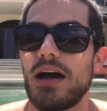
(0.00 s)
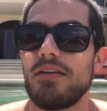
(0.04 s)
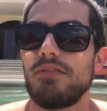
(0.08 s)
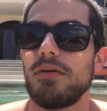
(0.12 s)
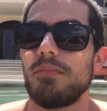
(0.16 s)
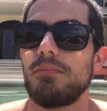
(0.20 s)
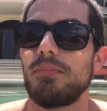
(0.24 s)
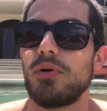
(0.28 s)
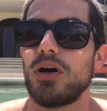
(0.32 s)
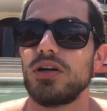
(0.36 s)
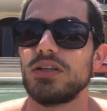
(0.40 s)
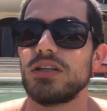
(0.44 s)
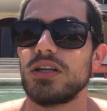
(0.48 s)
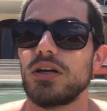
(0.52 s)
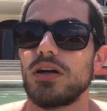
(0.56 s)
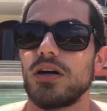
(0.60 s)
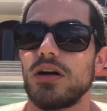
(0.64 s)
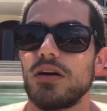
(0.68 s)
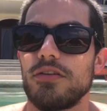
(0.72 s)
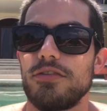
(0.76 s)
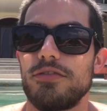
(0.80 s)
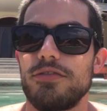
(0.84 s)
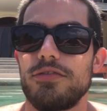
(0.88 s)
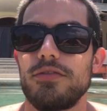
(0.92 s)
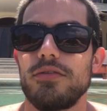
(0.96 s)
a budget
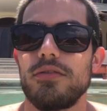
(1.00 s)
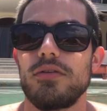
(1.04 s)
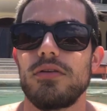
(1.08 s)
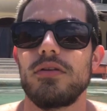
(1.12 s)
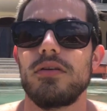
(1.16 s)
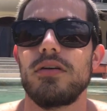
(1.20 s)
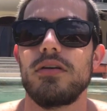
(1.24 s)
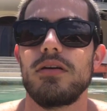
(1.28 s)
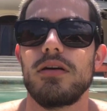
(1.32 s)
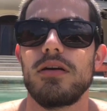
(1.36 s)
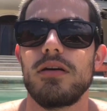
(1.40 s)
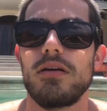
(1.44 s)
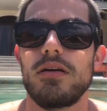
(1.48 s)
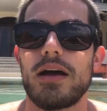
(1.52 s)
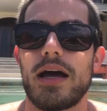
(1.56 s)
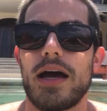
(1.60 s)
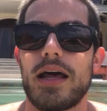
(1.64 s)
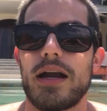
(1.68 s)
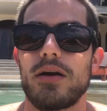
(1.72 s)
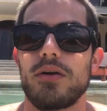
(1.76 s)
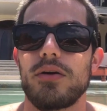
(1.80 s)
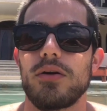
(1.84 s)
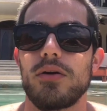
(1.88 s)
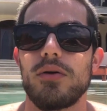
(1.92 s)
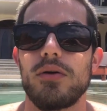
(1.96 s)
of
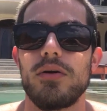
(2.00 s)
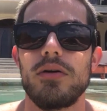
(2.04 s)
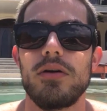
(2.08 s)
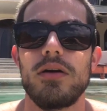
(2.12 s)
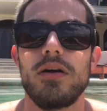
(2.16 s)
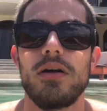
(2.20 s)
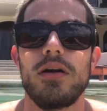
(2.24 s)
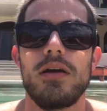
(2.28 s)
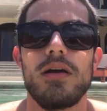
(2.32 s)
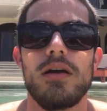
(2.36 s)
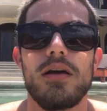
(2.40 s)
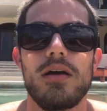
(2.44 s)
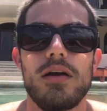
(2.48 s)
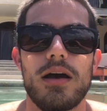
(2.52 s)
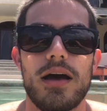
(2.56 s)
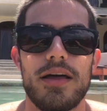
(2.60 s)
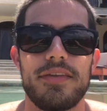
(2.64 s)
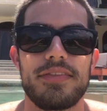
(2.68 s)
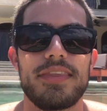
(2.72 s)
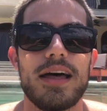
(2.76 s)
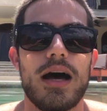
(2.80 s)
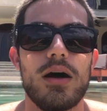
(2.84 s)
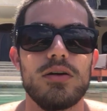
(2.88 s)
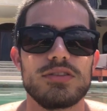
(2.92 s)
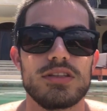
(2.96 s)

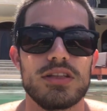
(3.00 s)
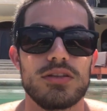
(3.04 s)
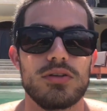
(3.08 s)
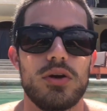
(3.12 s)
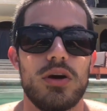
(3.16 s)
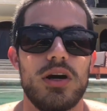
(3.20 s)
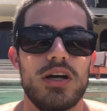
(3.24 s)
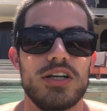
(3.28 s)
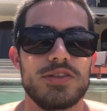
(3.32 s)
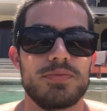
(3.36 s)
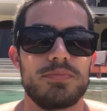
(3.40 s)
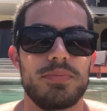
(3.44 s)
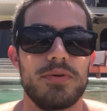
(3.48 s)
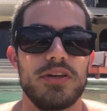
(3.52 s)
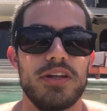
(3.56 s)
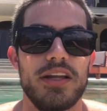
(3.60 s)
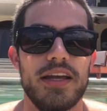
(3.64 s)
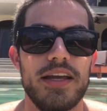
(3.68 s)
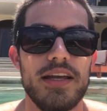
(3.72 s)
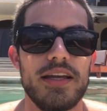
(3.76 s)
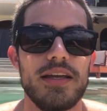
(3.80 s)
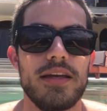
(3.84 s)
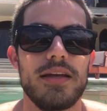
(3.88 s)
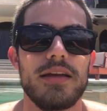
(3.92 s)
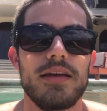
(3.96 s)
$1,000 per
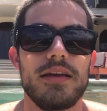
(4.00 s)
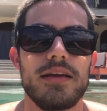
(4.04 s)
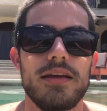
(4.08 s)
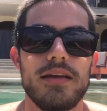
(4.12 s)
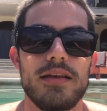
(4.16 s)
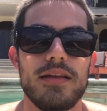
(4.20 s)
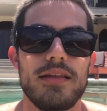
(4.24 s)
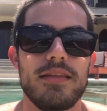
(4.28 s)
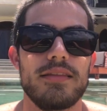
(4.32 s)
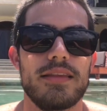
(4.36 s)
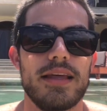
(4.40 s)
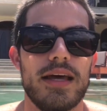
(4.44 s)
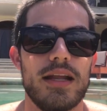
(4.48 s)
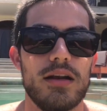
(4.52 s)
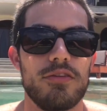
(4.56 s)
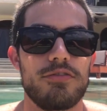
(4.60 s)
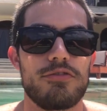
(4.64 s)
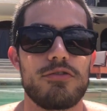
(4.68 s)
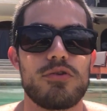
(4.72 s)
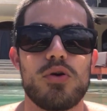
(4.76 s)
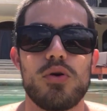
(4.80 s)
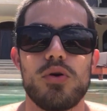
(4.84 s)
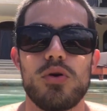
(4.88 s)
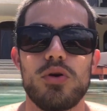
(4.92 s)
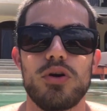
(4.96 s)
day, then
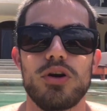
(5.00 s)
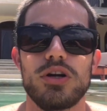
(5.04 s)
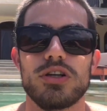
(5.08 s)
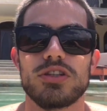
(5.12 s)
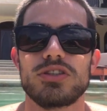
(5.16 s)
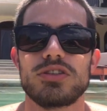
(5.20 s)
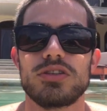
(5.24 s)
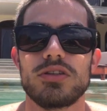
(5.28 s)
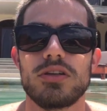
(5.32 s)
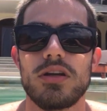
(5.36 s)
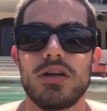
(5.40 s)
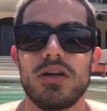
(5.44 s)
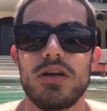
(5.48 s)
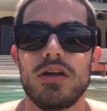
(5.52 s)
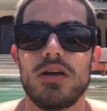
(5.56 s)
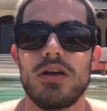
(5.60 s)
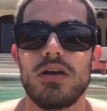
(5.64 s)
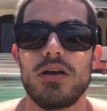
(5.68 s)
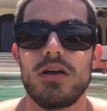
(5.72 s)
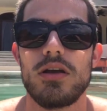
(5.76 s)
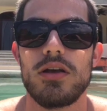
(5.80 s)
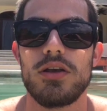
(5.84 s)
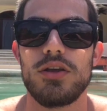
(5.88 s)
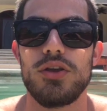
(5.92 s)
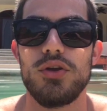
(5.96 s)
of course
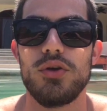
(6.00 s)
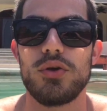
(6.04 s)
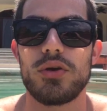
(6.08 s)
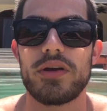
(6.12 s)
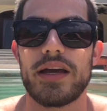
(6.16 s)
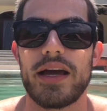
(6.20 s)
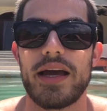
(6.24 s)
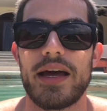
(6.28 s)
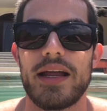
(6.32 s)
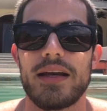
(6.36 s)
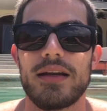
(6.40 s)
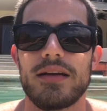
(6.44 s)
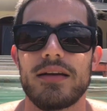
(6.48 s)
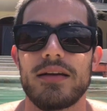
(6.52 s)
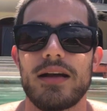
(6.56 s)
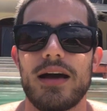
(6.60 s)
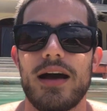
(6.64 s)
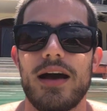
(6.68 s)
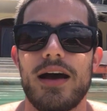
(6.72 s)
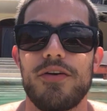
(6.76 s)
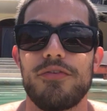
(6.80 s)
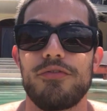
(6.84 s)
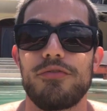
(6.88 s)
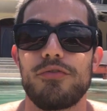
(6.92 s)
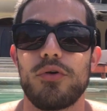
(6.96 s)
you can
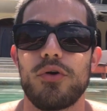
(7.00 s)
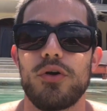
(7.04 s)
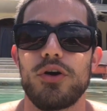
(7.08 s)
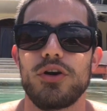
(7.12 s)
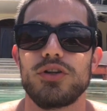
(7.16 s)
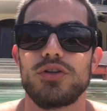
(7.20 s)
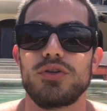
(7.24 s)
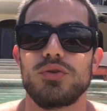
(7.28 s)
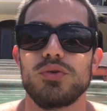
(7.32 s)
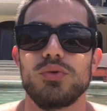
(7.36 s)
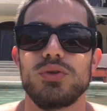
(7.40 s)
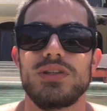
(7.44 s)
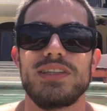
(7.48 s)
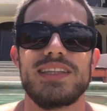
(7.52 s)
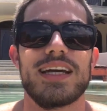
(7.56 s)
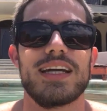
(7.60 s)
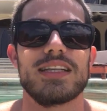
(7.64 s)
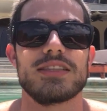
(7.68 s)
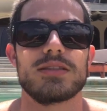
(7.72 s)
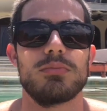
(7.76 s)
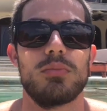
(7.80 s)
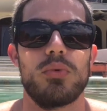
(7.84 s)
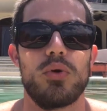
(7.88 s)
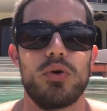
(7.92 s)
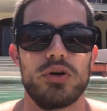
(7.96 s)
afford to
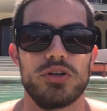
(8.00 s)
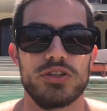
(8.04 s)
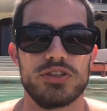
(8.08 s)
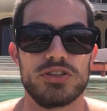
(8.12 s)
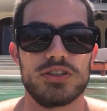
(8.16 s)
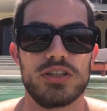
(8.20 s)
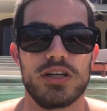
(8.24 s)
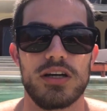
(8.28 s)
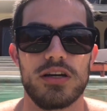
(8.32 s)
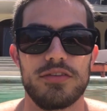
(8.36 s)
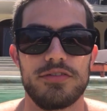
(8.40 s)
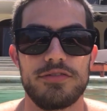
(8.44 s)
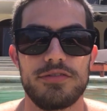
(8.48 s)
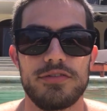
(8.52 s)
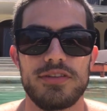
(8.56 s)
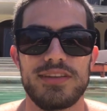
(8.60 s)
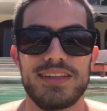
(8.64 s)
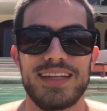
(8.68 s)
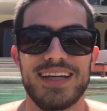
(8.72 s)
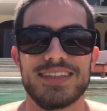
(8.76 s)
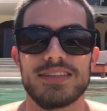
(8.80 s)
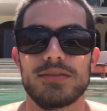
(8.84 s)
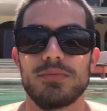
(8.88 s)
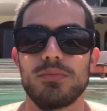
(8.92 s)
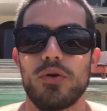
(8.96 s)
test more stuff,
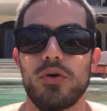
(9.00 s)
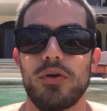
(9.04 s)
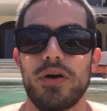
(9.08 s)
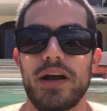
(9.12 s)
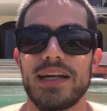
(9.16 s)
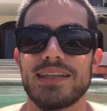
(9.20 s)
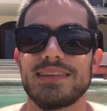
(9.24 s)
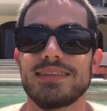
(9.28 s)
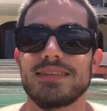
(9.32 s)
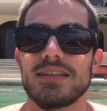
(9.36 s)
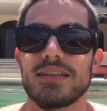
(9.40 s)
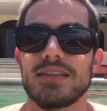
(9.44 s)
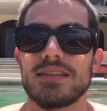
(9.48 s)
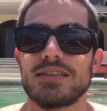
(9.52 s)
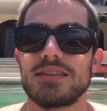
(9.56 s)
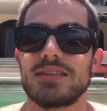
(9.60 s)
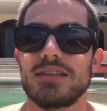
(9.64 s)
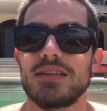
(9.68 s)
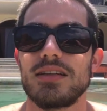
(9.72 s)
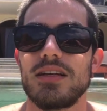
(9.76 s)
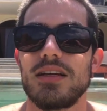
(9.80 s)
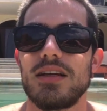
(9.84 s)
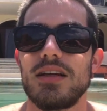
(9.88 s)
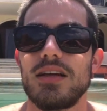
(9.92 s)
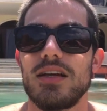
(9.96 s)
test more ad sets.
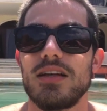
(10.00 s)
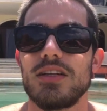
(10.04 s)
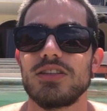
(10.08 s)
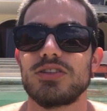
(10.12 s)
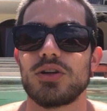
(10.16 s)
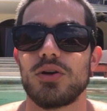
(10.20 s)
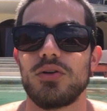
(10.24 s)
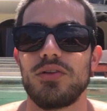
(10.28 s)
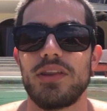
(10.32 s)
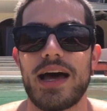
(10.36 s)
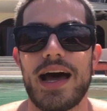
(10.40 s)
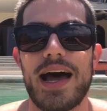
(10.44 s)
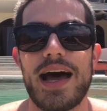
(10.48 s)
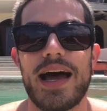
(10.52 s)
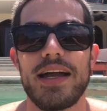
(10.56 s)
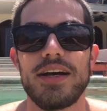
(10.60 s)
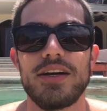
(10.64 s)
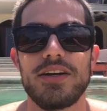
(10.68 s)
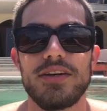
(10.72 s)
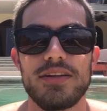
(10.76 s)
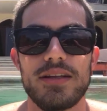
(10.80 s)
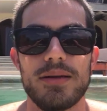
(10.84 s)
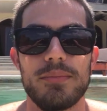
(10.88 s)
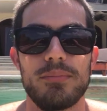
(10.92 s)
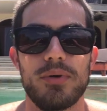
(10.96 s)
So the
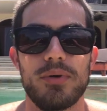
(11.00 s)
higher the